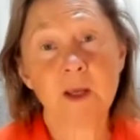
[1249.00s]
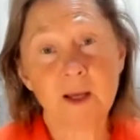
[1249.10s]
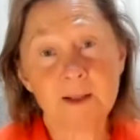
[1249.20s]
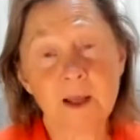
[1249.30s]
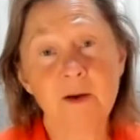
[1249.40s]

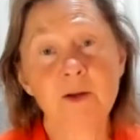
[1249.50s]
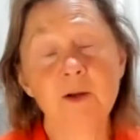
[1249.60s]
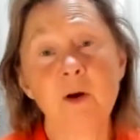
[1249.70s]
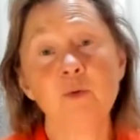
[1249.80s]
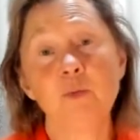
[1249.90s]
and carried
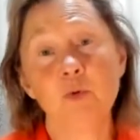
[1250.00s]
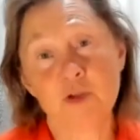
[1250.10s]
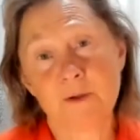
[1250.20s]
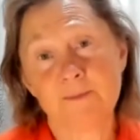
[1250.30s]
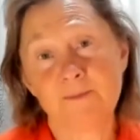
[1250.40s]
around the
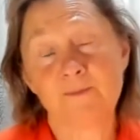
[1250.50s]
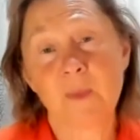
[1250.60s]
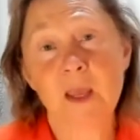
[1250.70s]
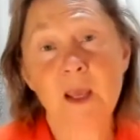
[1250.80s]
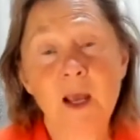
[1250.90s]
body.
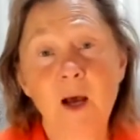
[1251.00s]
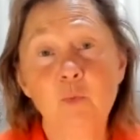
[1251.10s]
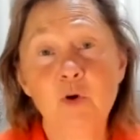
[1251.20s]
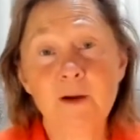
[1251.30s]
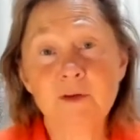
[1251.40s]
And
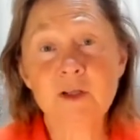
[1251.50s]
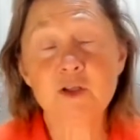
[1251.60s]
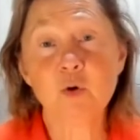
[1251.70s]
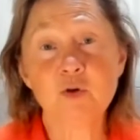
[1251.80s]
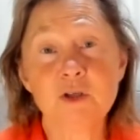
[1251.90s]
wherever this
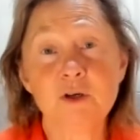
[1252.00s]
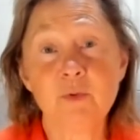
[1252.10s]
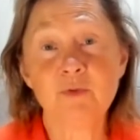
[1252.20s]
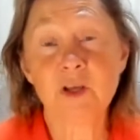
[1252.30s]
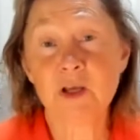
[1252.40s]
toxic
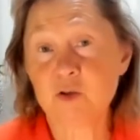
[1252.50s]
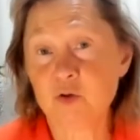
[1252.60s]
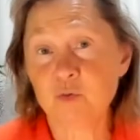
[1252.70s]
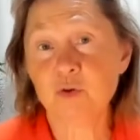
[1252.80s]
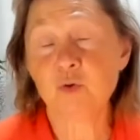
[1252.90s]
river gets
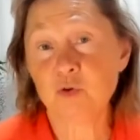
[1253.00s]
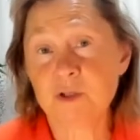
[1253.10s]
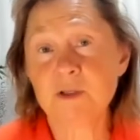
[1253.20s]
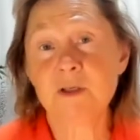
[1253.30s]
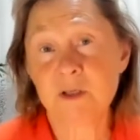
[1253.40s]
to, it
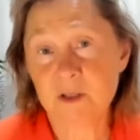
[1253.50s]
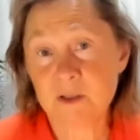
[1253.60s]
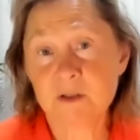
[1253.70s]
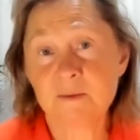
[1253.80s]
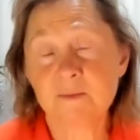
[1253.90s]
causes
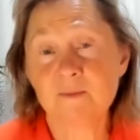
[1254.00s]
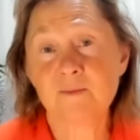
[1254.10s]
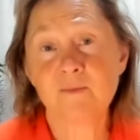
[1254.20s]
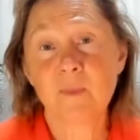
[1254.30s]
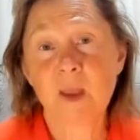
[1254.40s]
disease.
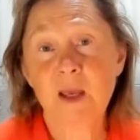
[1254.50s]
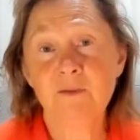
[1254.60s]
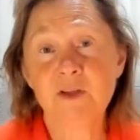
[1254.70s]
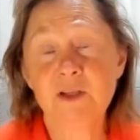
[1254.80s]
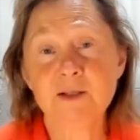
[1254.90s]
Yep.
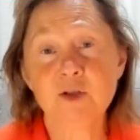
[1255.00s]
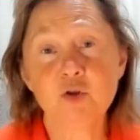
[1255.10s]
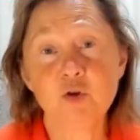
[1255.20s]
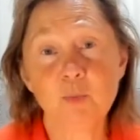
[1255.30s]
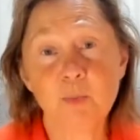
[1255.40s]
If it gets
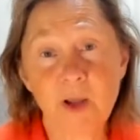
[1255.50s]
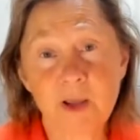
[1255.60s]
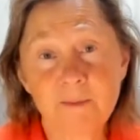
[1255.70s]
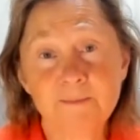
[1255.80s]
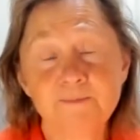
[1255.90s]
into your
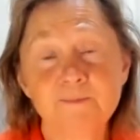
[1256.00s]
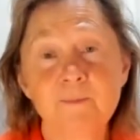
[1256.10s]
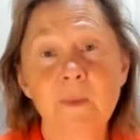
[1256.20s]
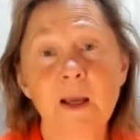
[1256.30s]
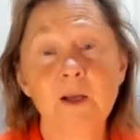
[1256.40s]
brain,
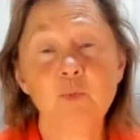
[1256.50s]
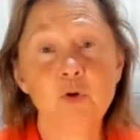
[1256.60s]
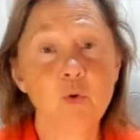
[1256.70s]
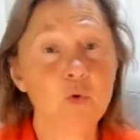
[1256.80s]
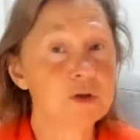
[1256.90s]
it will
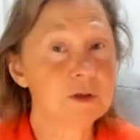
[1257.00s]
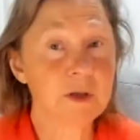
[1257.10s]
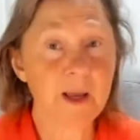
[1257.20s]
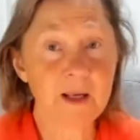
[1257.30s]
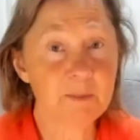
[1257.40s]
cause
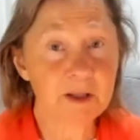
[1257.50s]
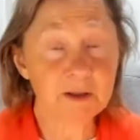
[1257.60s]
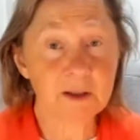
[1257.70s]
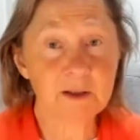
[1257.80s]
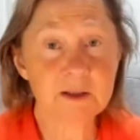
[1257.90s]
any
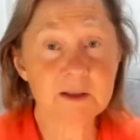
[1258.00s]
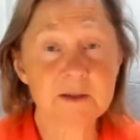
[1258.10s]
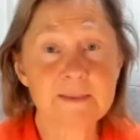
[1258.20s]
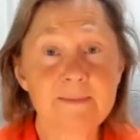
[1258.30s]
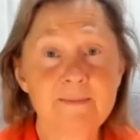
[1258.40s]
mental
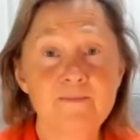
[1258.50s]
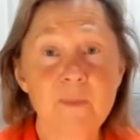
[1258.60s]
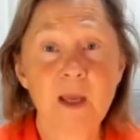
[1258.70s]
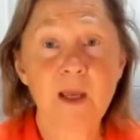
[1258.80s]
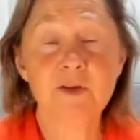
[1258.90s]
illness.
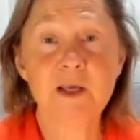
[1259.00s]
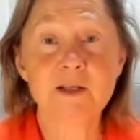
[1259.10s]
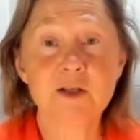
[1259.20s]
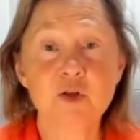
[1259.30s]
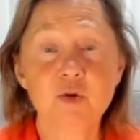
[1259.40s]
If it
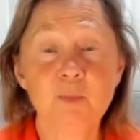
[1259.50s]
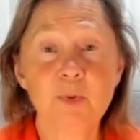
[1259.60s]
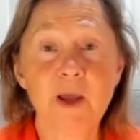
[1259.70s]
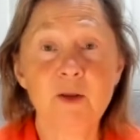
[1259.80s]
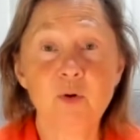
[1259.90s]
gets into the
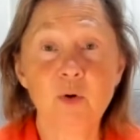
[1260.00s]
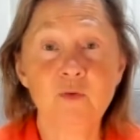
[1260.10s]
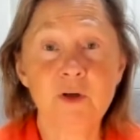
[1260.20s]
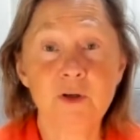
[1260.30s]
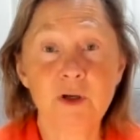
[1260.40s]
brain
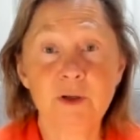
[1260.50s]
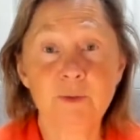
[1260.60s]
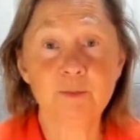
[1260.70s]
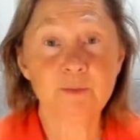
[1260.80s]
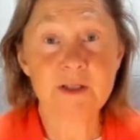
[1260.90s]
of a,
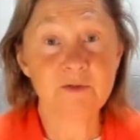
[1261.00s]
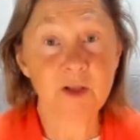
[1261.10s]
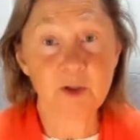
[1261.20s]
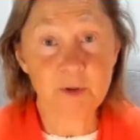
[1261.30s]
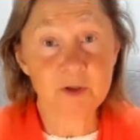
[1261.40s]
um, a
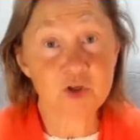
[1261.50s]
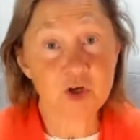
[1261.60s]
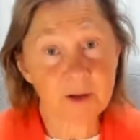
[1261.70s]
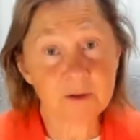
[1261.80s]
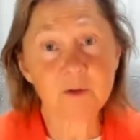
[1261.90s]
developing
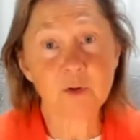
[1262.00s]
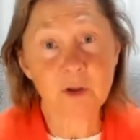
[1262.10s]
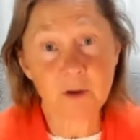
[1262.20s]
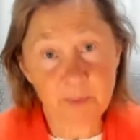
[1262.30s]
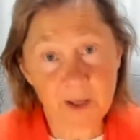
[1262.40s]
child, or
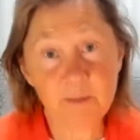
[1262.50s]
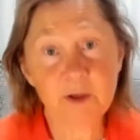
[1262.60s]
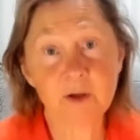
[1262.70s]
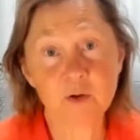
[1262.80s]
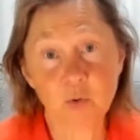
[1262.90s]
a
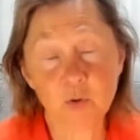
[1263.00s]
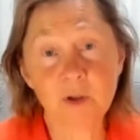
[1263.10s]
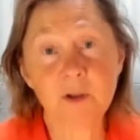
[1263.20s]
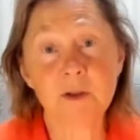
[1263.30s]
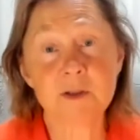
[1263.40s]
baby, a
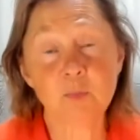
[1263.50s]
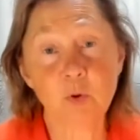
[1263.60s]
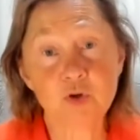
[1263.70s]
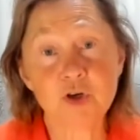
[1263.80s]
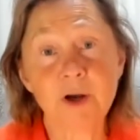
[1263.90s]
toddler, a
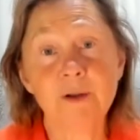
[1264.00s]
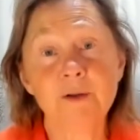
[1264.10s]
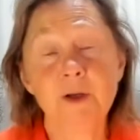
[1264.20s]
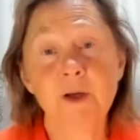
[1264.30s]
small child,